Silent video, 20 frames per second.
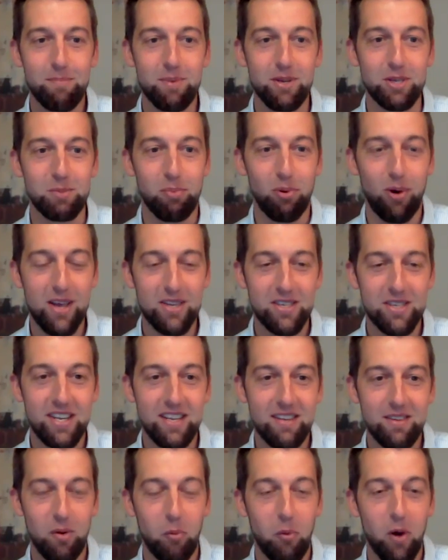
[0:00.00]
Campus
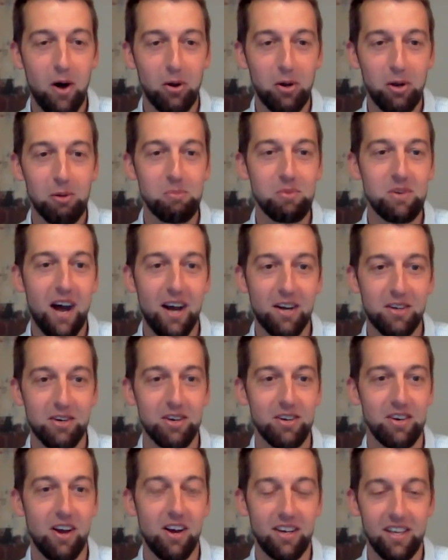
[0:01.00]
President. Welcome,
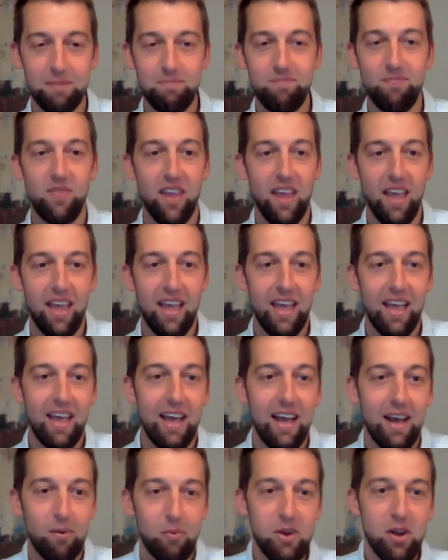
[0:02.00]
Dr. Duncan.
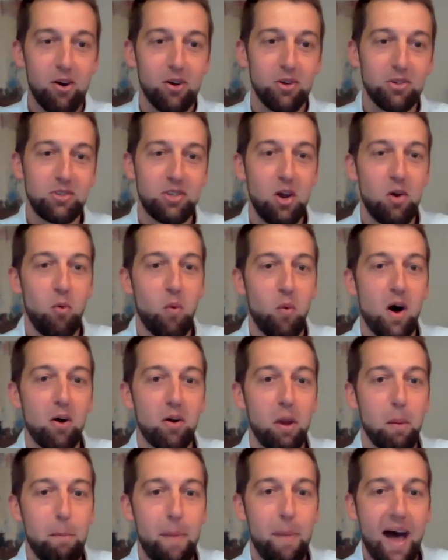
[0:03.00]
We also
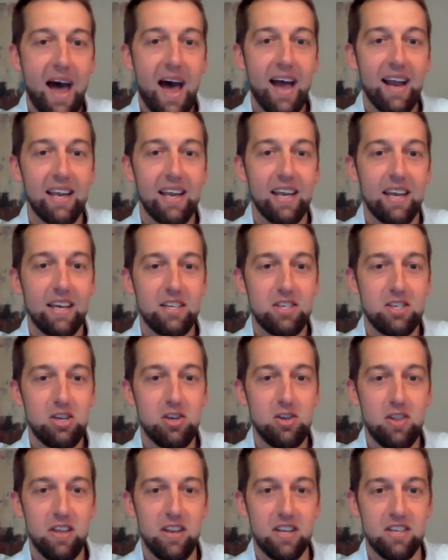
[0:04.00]
welcome back
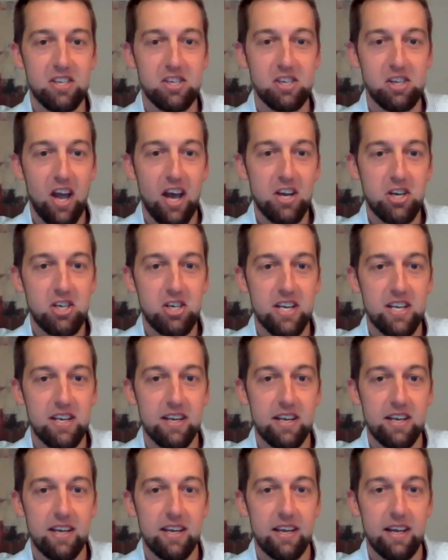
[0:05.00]
to the
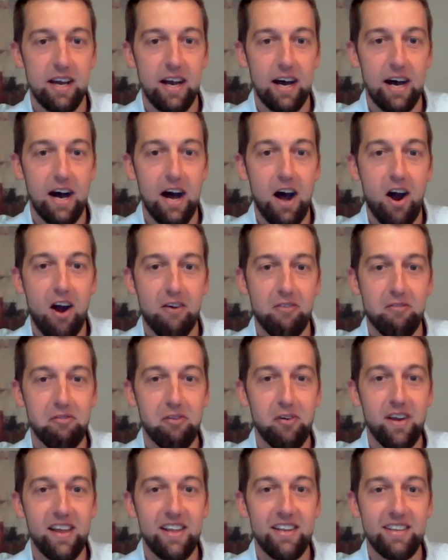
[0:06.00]
discussion uh, our
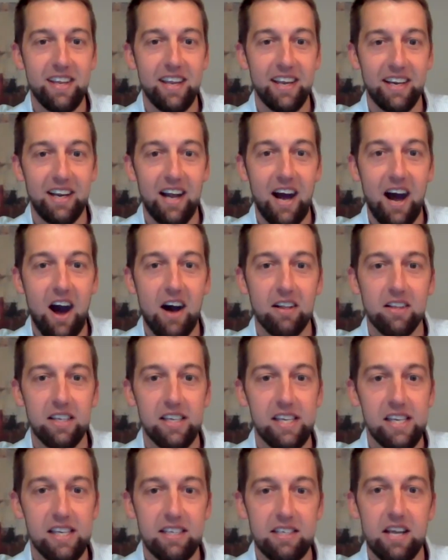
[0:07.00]
friend and
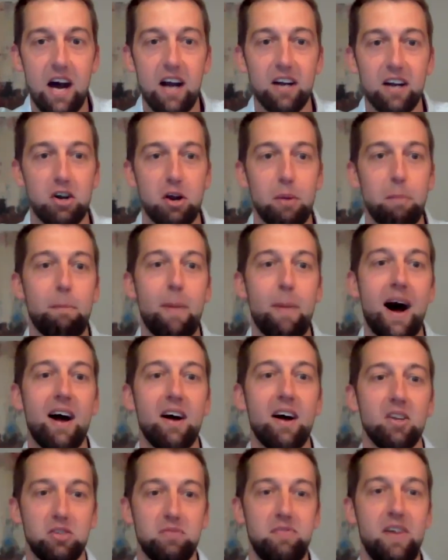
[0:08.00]
colleague, Dr.
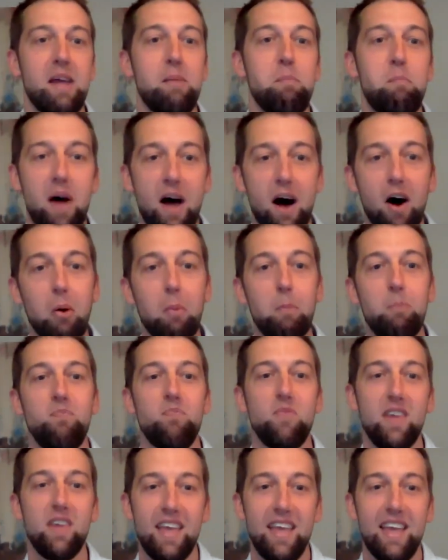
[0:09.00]
Miles Van Pelt.
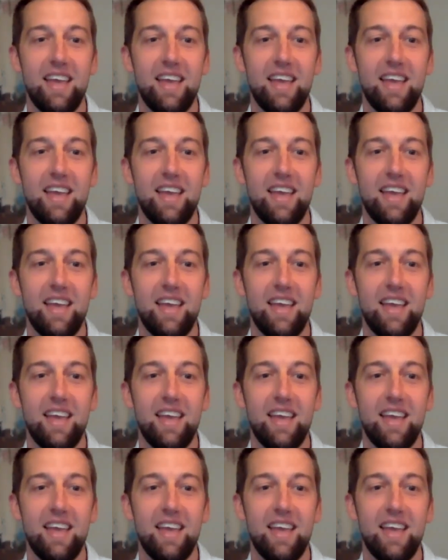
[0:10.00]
